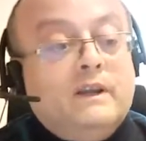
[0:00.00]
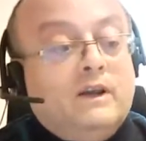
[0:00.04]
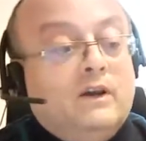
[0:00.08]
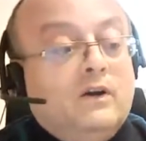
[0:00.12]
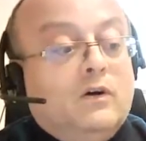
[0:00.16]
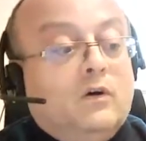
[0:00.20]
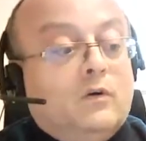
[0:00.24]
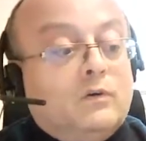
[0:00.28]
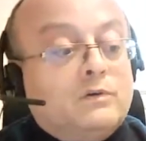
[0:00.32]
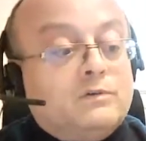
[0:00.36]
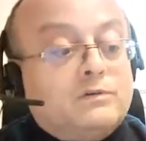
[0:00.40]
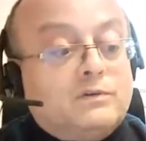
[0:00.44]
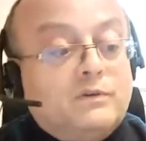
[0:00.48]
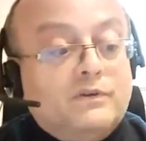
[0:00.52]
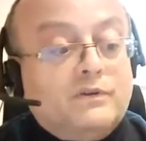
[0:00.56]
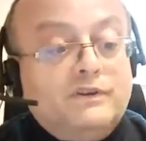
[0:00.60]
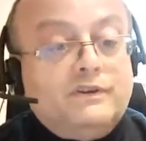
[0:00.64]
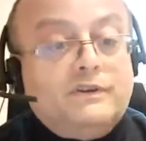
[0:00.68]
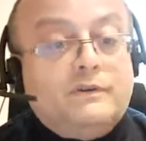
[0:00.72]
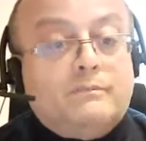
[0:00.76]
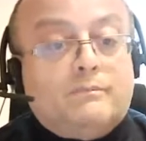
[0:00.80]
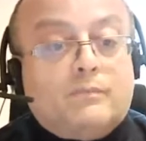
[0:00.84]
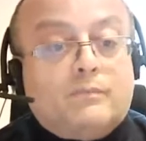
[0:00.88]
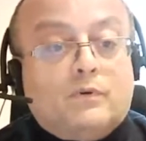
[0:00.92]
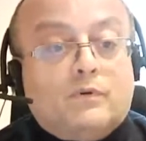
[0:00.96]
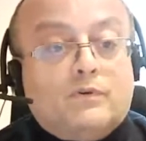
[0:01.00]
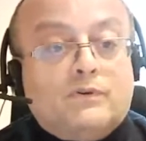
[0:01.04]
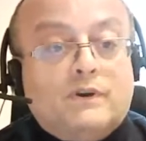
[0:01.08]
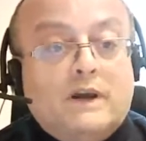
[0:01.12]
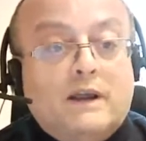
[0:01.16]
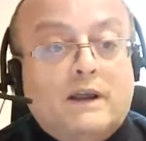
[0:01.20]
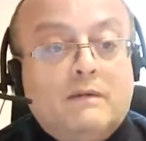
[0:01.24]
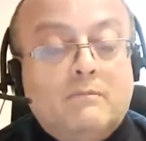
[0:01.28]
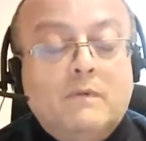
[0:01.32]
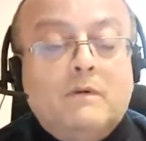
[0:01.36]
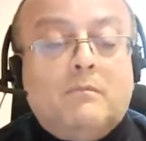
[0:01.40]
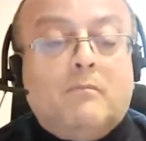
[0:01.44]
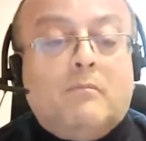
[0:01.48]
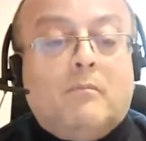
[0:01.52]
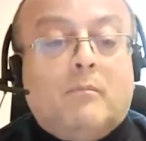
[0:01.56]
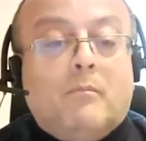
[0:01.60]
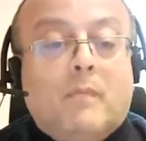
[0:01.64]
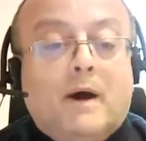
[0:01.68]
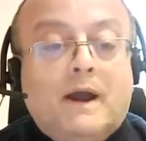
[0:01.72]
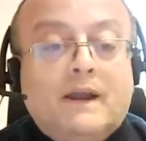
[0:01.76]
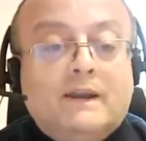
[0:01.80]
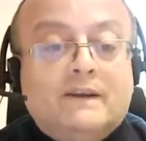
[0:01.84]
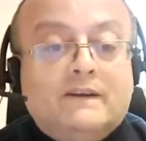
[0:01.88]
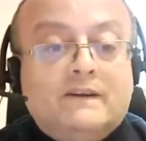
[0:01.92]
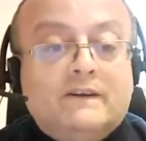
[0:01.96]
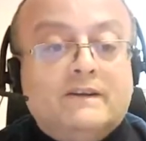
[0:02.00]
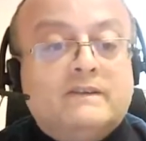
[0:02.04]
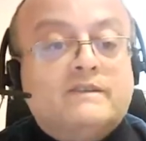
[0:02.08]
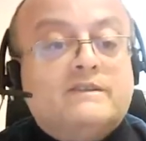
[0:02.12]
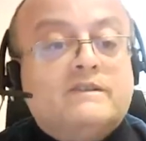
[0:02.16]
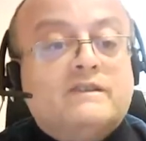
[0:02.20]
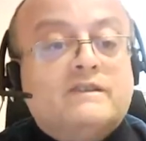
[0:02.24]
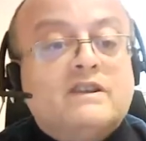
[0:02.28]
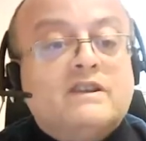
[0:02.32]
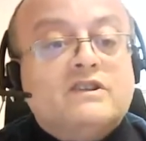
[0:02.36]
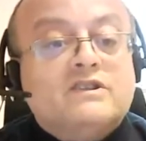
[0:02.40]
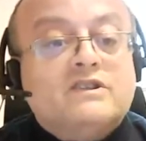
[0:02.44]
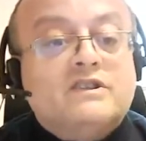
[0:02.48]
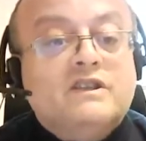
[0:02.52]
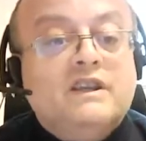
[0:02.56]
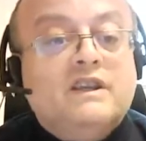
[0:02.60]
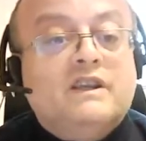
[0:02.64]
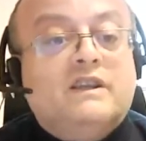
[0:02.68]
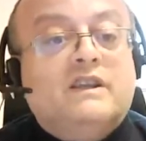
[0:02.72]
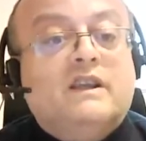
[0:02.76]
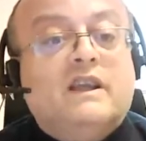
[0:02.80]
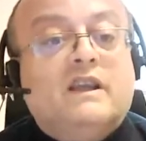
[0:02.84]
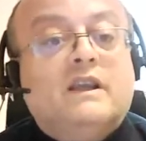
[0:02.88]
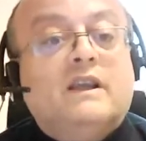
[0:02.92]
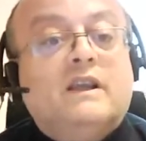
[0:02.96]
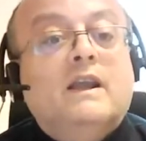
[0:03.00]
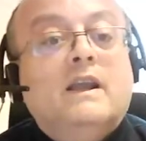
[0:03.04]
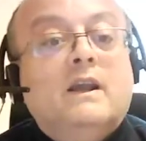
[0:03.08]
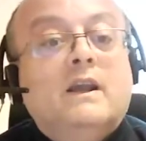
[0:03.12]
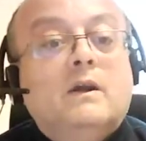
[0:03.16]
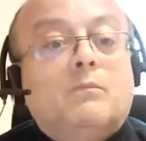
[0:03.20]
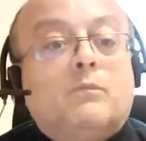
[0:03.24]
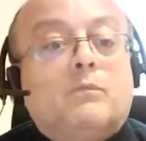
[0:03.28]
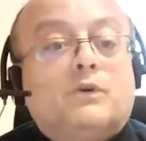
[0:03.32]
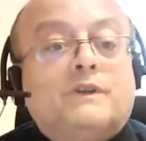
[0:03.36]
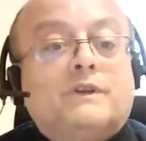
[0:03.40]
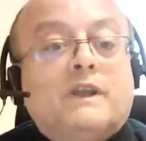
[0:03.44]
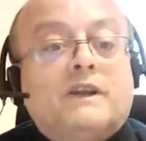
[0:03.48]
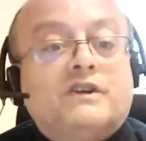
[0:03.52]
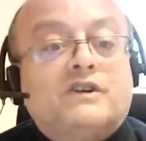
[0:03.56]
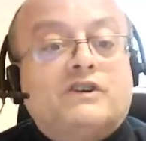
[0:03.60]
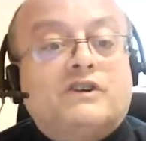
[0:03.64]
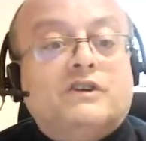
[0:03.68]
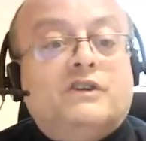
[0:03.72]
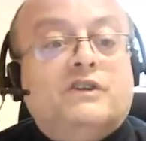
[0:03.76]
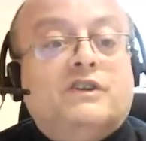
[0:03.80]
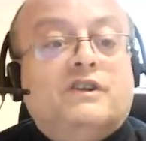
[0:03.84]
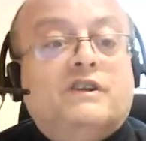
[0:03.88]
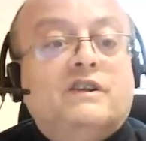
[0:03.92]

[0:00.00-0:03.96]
also in the program, migrants seeking protection.